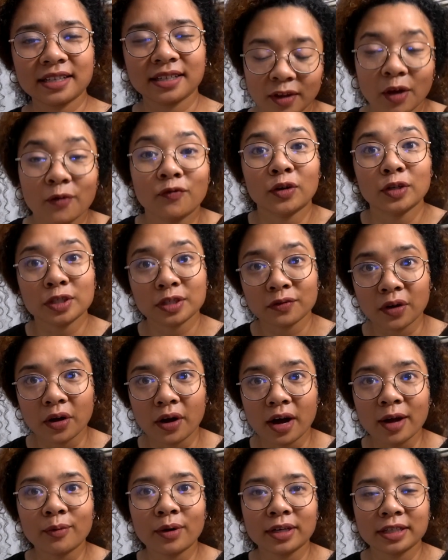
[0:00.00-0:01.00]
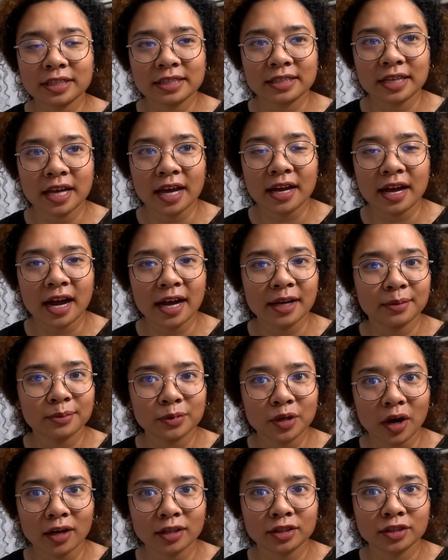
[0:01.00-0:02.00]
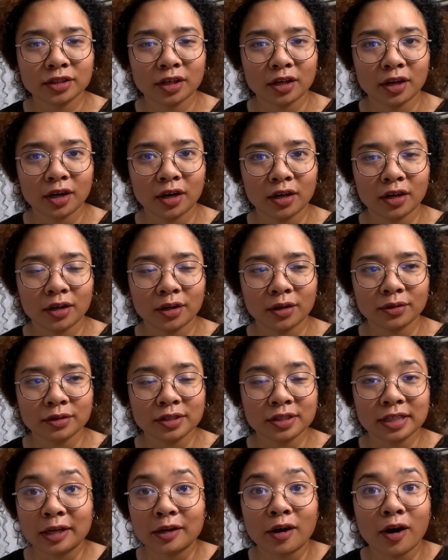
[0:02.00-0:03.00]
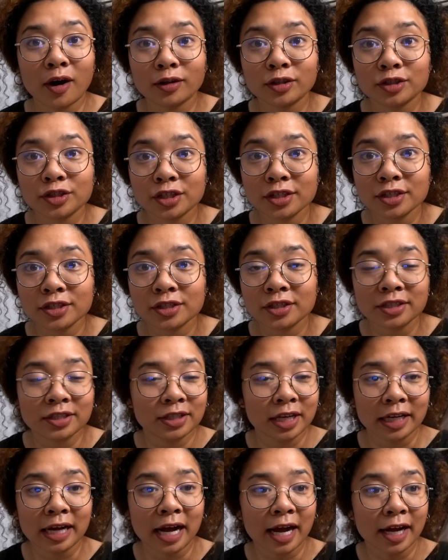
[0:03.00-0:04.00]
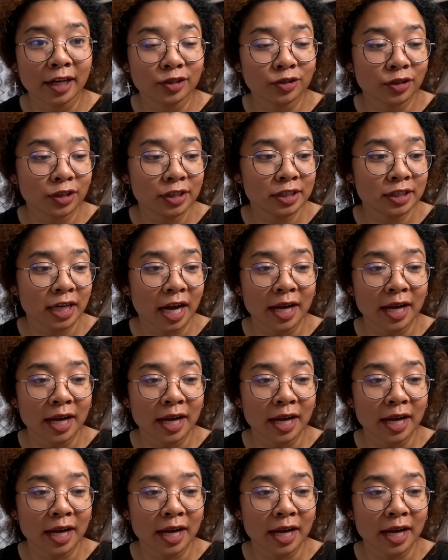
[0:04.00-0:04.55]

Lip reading: first of all, I want to say I am not a psychologist, a psychiatrist.